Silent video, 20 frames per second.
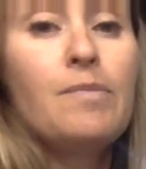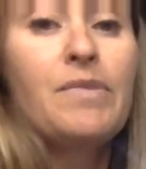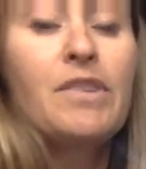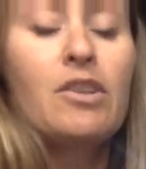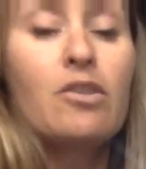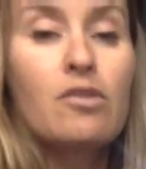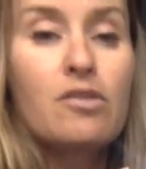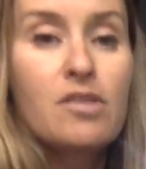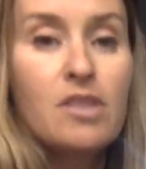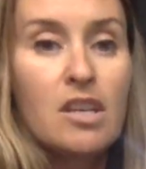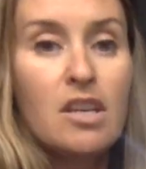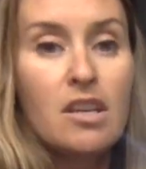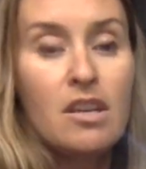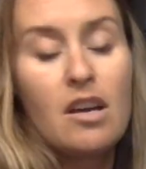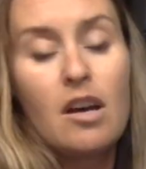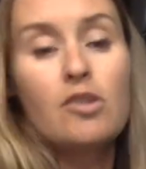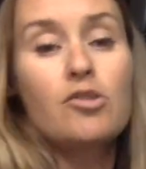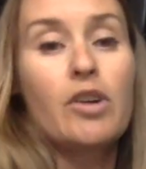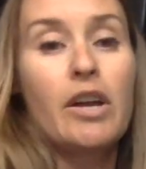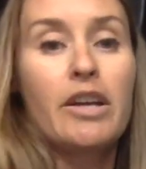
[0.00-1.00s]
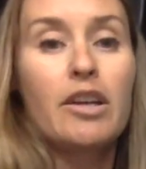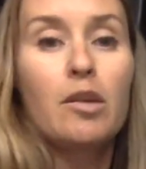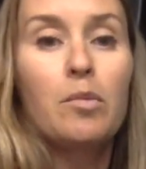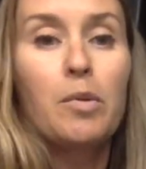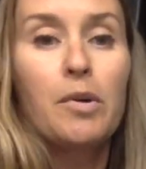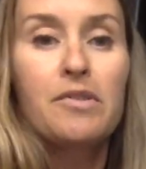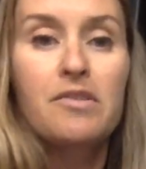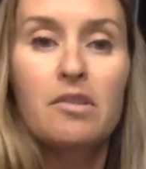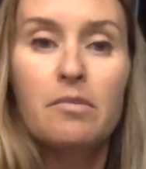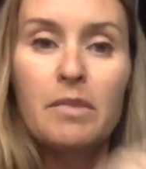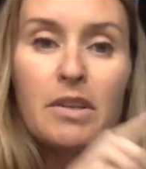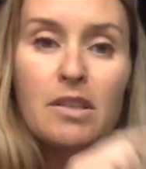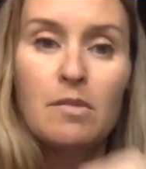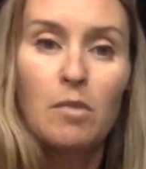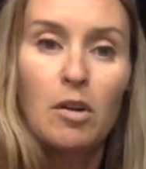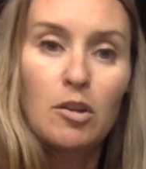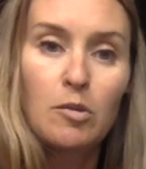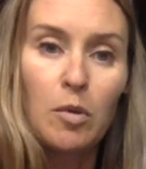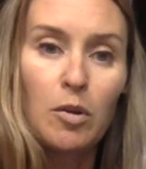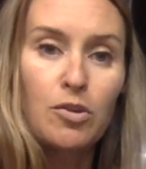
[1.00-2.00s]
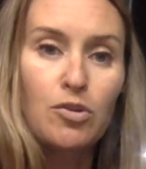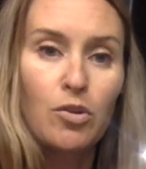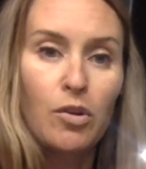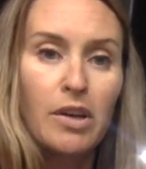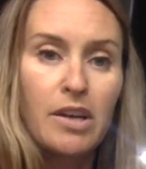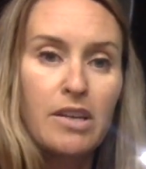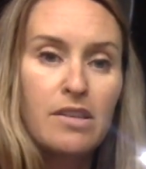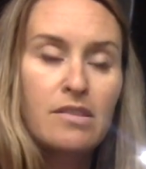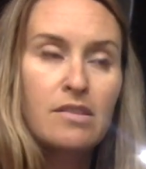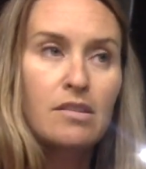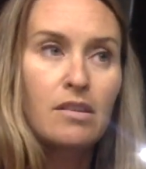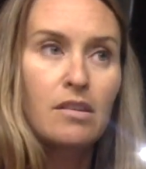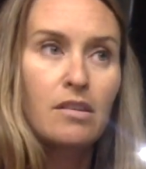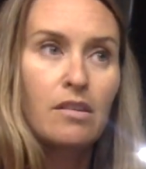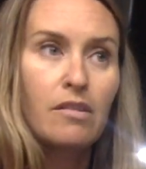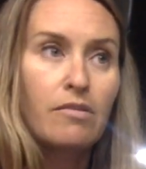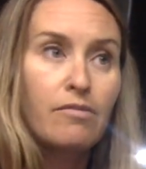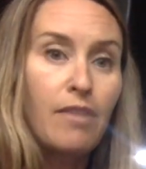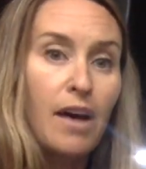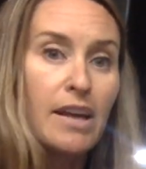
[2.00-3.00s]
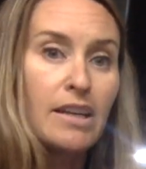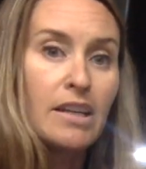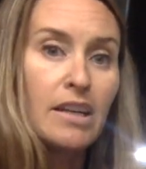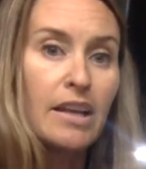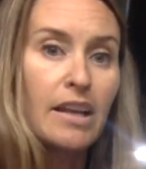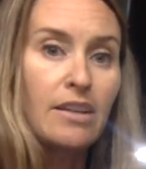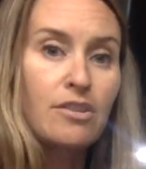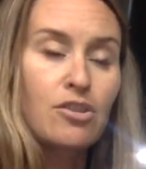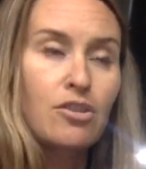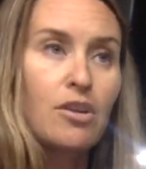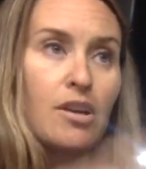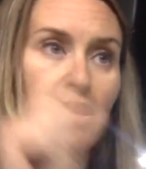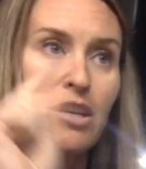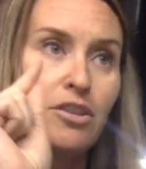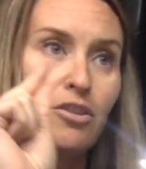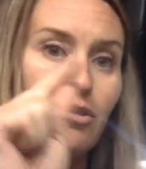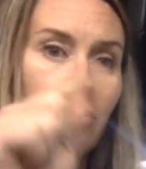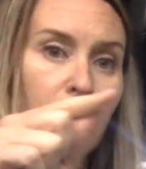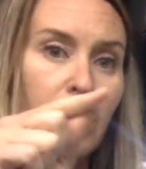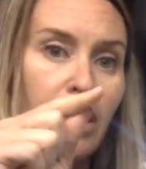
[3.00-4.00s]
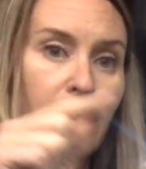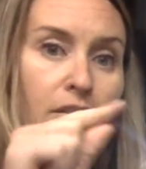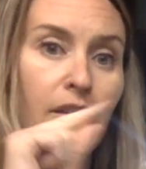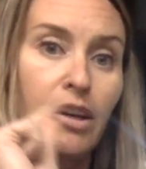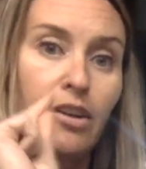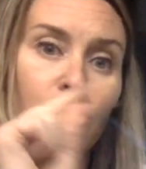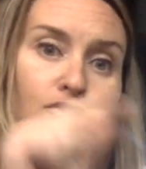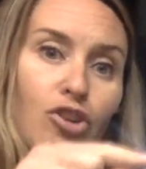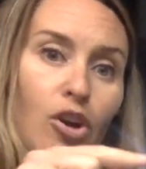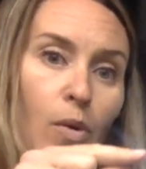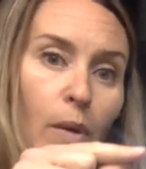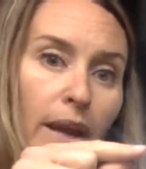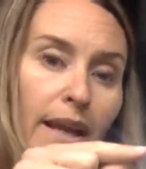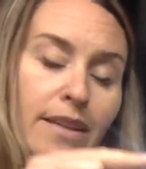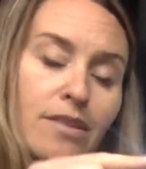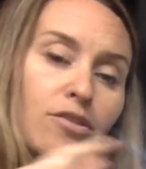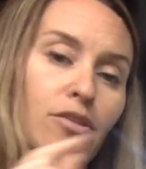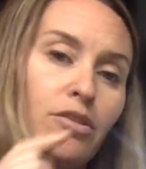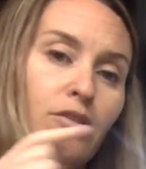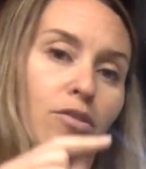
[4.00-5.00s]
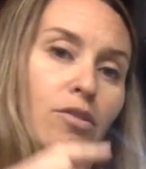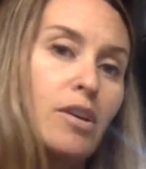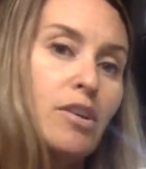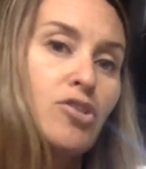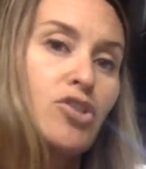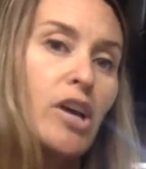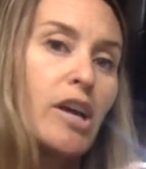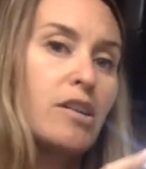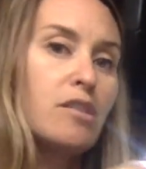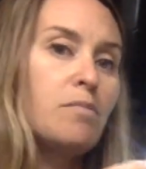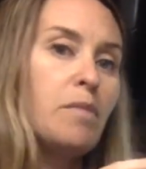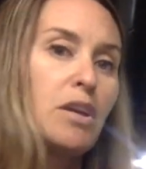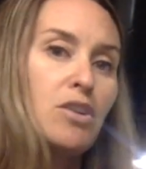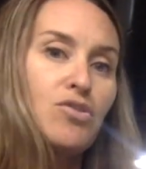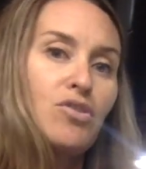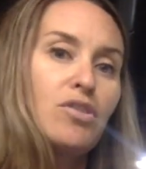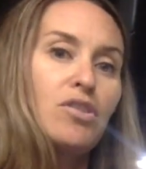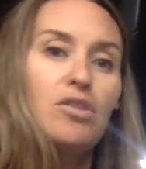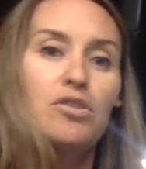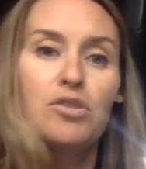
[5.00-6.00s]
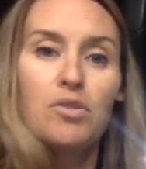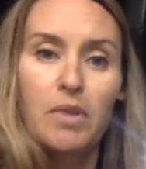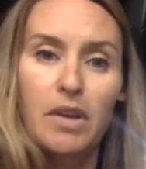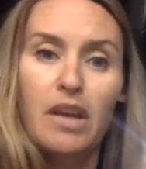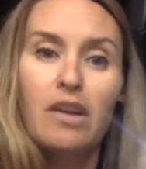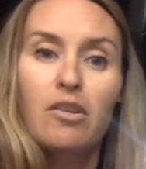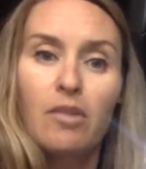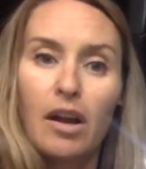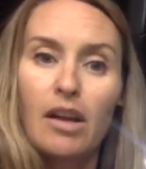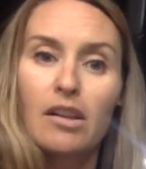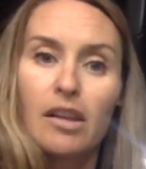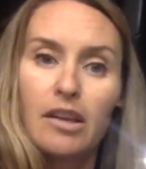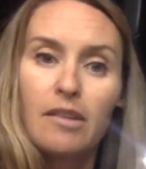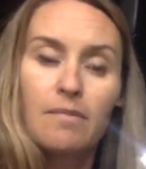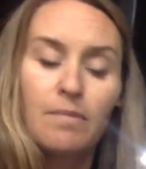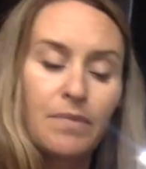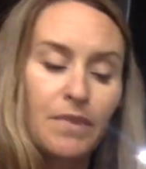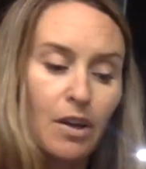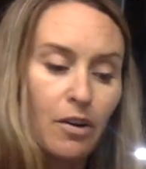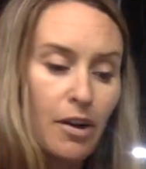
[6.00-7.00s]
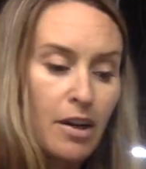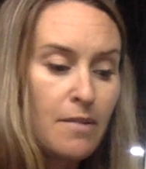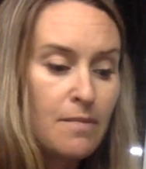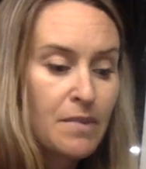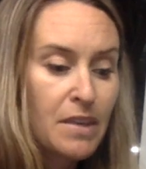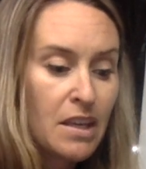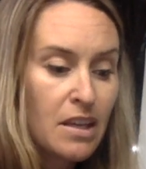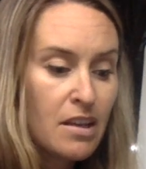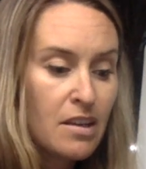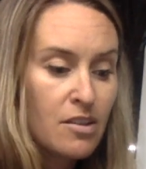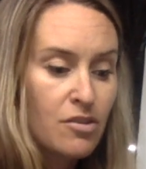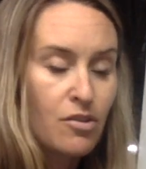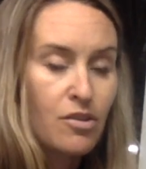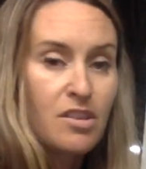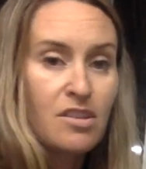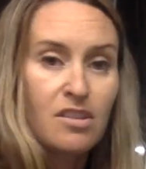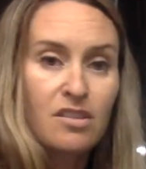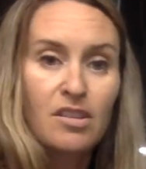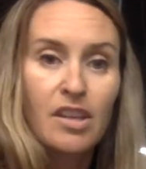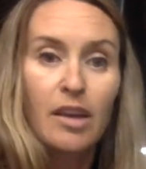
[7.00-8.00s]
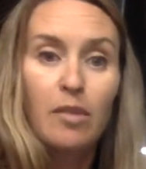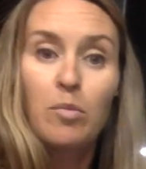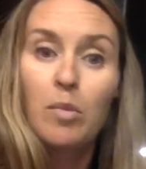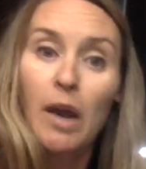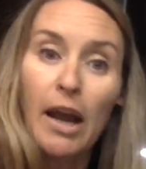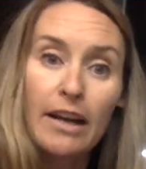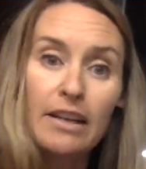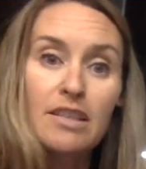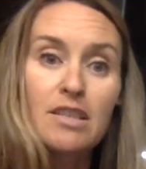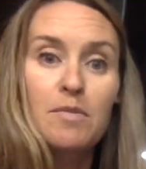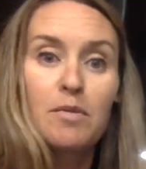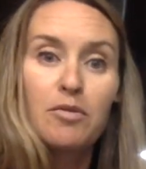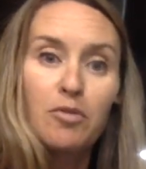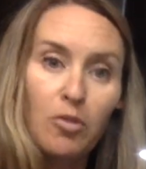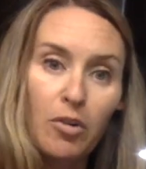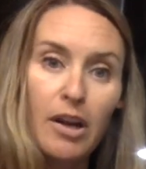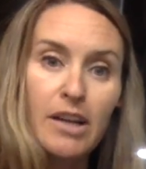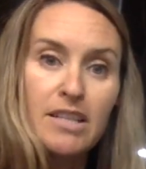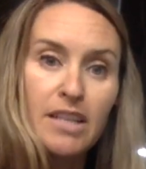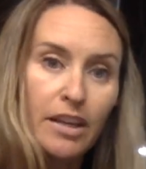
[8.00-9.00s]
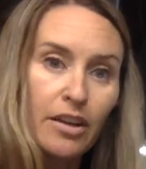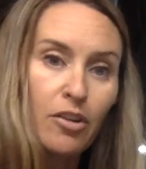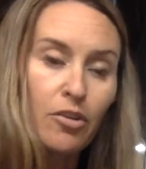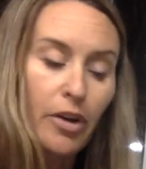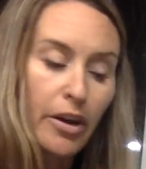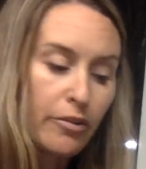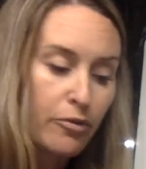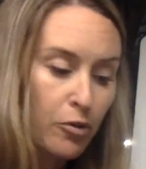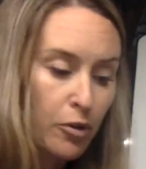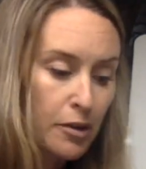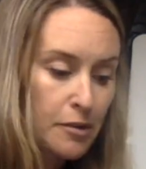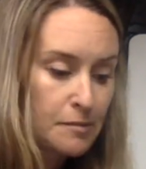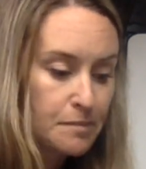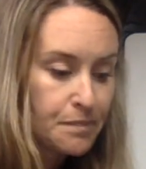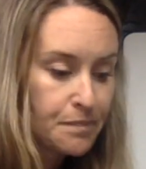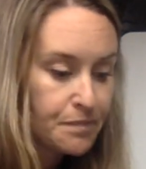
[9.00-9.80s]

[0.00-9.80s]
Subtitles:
you'll see a triangular prism, it's multiple choice, find an answer, and then you'll click like show answer and you can check to make sure that you're doing it correctly. All right. So this is like practice before I take a grade for it.